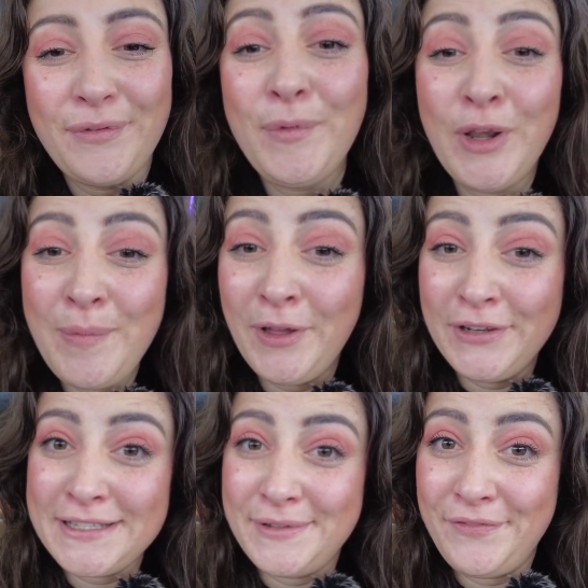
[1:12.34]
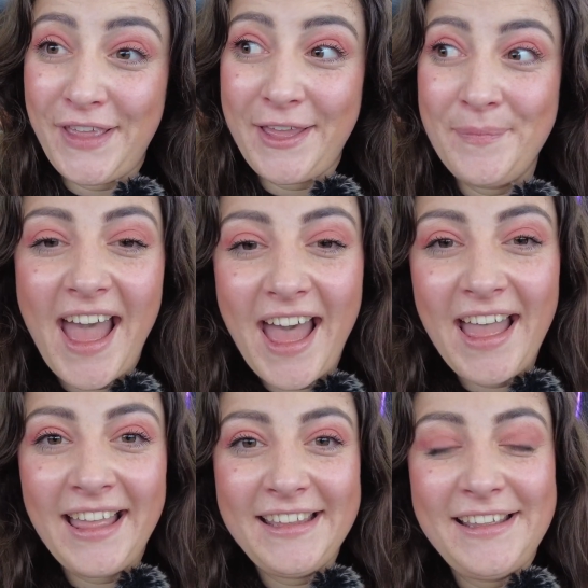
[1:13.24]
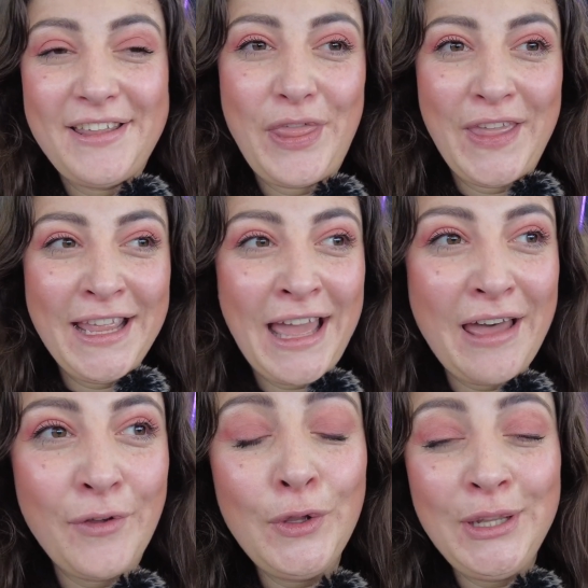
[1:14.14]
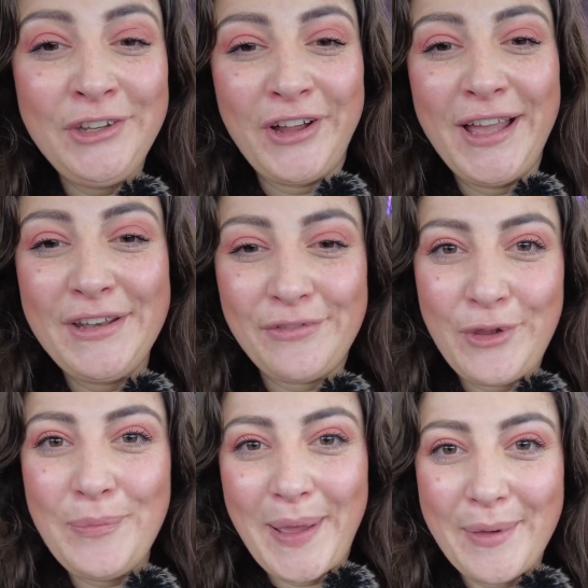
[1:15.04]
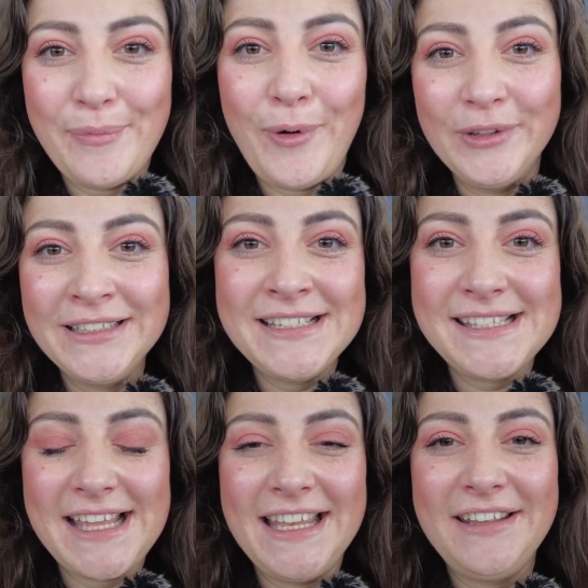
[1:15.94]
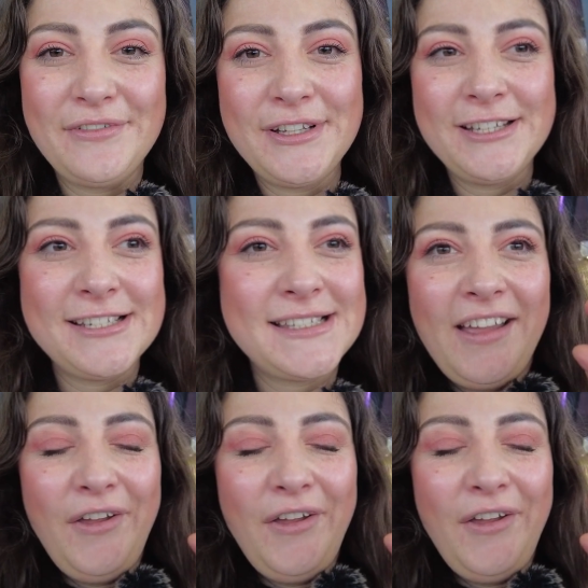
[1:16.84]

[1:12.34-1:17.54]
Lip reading: I'm going to be honest with you, I think I've only tried rhubarb once and it was...